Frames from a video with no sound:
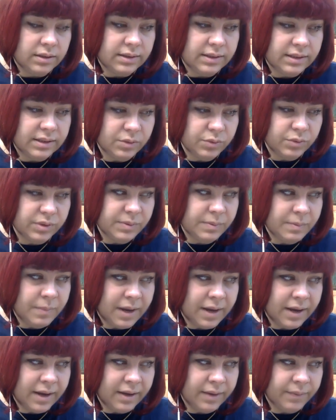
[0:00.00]
this was
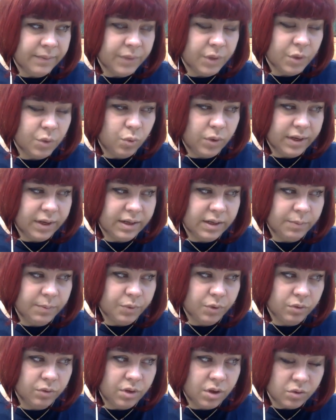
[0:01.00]
my weekly
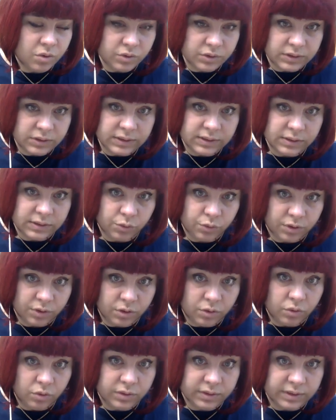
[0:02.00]
prognosis. You
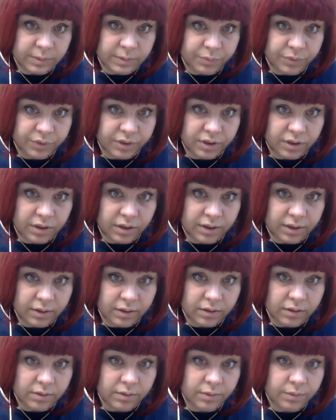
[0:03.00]
can look separately.
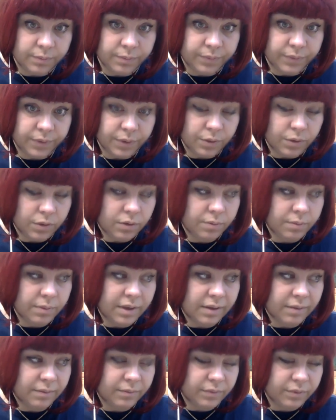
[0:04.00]

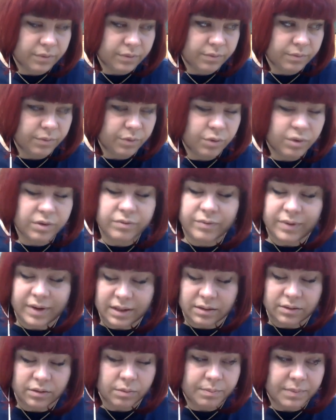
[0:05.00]
You can
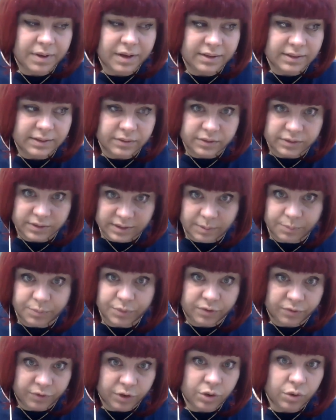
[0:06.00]
find my
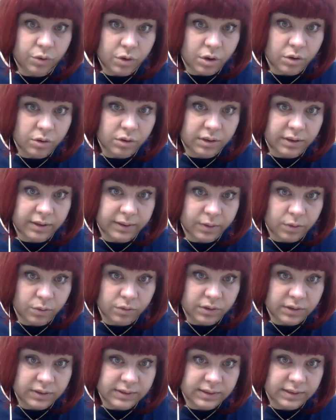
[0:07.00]
separate video
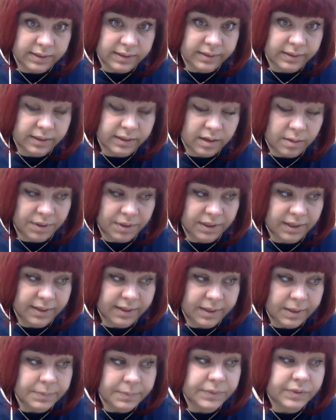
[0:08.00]
on this coming
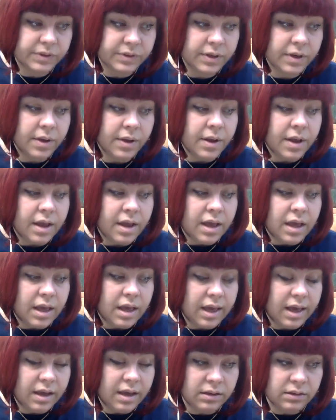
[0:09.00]
eclipse.
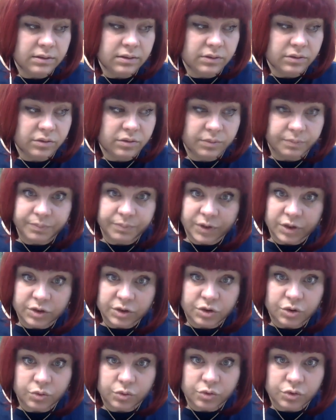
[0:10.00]
And
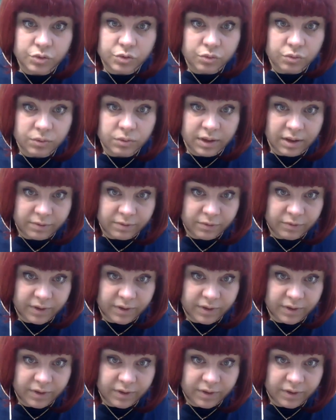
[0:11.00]
see you soon. Have a